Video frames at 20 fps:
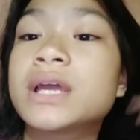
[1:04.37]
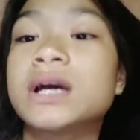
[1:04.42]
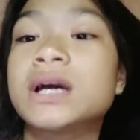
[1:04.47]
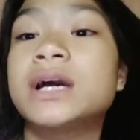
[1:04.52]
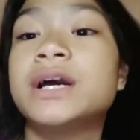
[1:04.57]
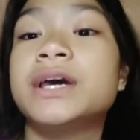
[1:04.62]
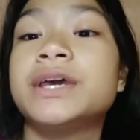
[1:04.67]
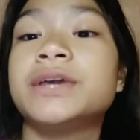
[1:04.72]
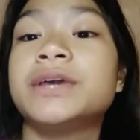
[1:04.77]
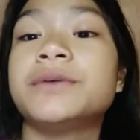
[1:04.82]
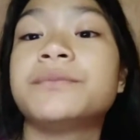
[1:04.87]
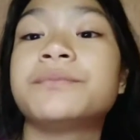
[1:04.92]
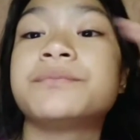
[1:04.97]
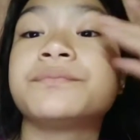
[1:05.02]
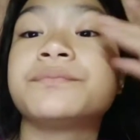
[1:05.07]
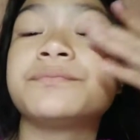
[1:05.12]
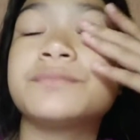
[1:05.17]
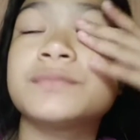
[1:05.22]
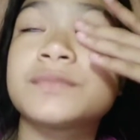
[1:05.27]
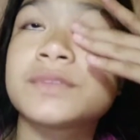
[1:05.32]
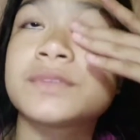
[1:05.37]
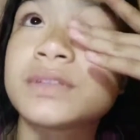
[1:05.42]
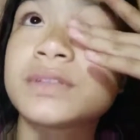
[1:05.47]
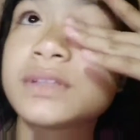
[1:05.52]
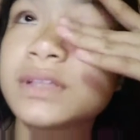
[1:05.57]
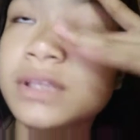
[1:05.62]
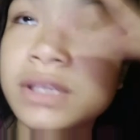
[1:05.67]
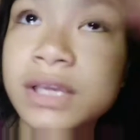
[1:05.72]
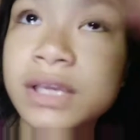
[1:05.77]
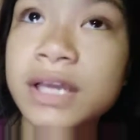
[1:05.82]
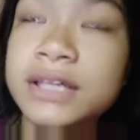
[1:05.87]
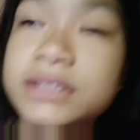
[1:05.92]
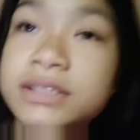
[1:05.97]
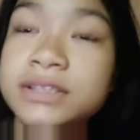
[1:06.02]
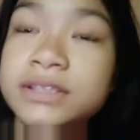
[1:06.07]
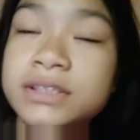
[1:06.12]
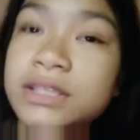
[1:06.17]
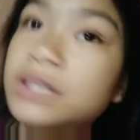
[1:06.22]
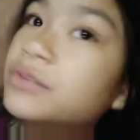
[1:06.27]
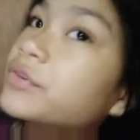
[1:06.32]
I'm got
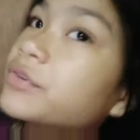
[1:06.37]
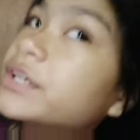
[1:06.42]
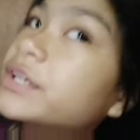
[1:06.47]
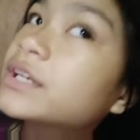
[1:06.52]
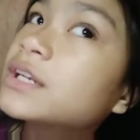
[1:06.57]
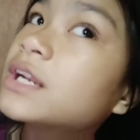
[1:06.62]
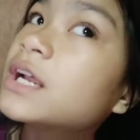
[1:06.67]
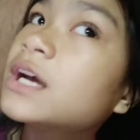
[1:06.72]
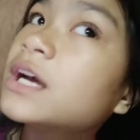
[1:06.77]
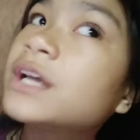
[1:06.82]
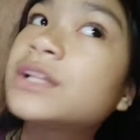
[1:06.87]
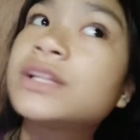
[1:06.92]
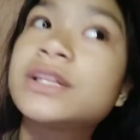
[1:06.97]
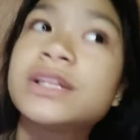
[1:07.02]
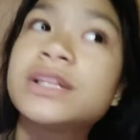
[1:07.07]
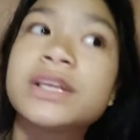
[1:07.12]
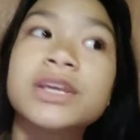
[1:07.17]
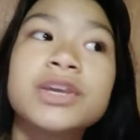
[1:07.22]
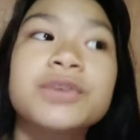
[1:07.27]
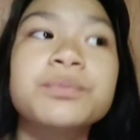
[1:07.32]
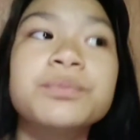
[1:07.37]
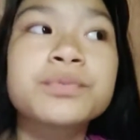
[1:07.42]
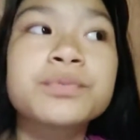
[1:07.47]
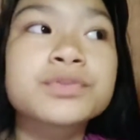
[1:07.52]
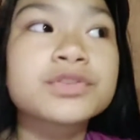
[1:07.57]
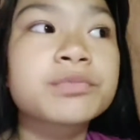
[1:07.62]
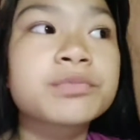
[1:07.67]
the ring light, ngayon po sa